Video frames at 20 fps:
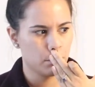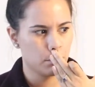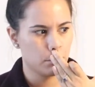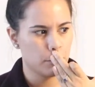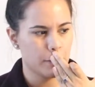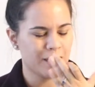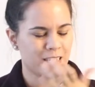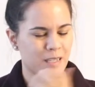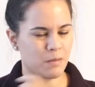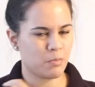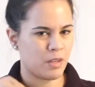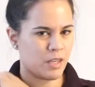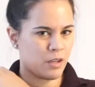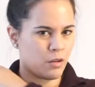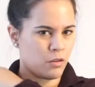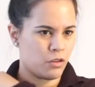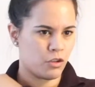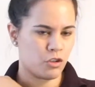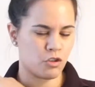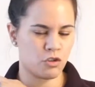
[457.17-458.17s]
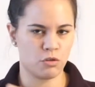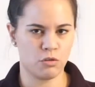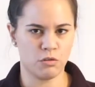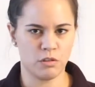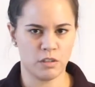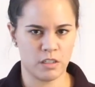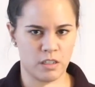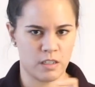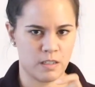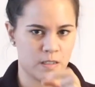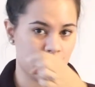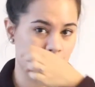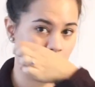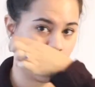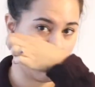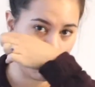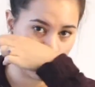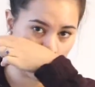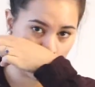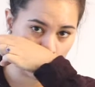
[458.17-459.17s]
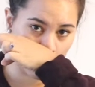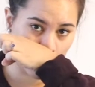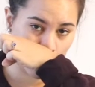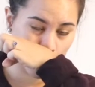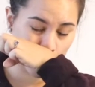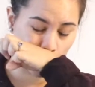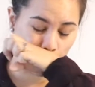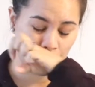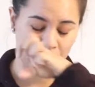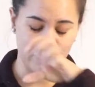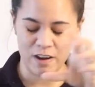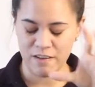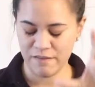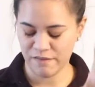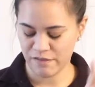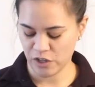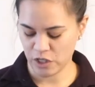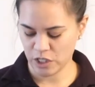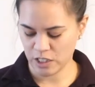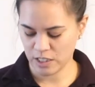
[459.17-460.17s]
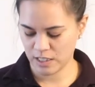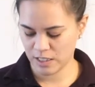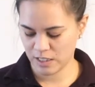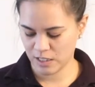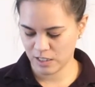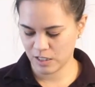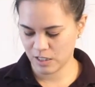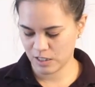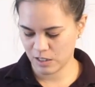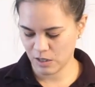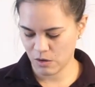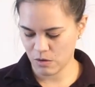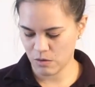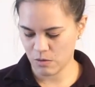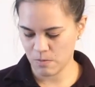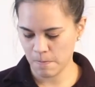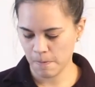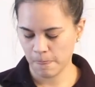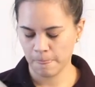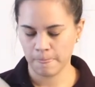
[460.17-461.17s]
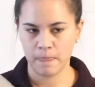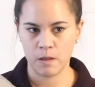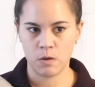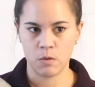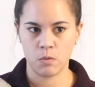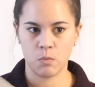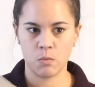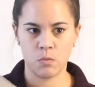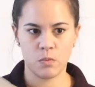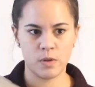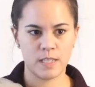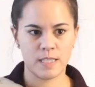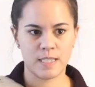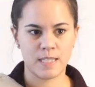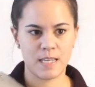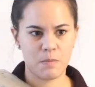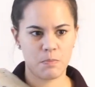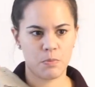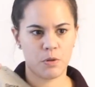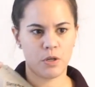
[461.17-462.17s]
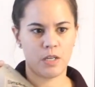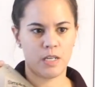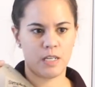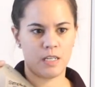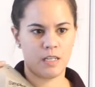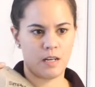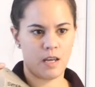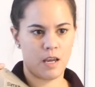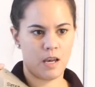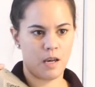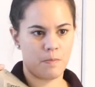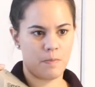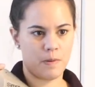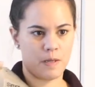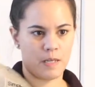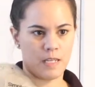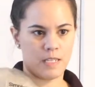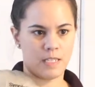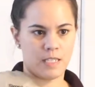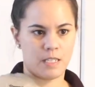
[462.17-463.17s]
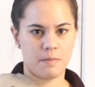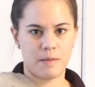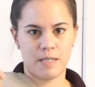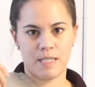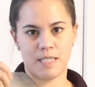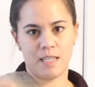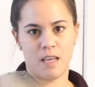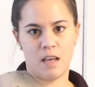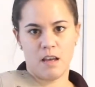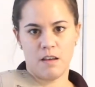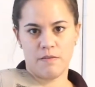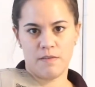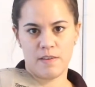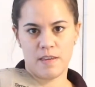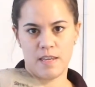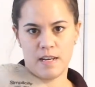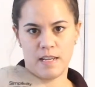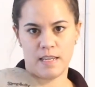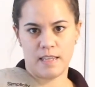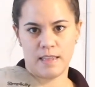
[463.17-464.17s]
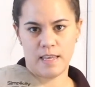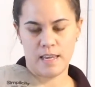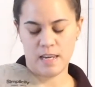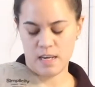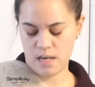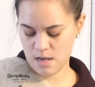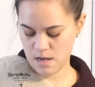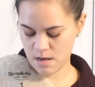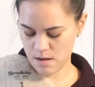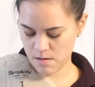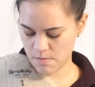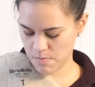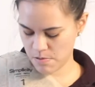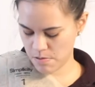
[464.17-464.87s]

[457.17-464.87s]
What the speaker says: except like the shoulders. So I'm gonna work on the front first. So once I put it up against myself and I line up